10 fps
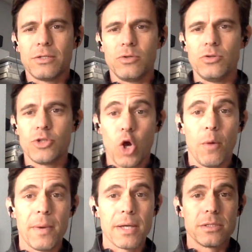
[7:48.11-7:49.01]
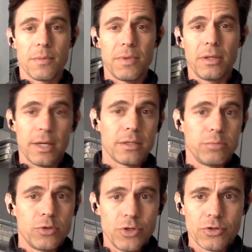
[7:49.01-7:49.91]
to show up as something like the
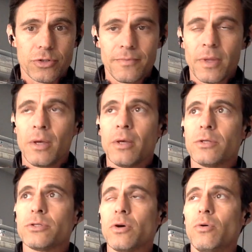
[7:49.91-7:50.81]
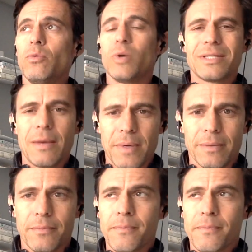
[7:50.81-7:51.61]
Blue Church. So, what does that mean?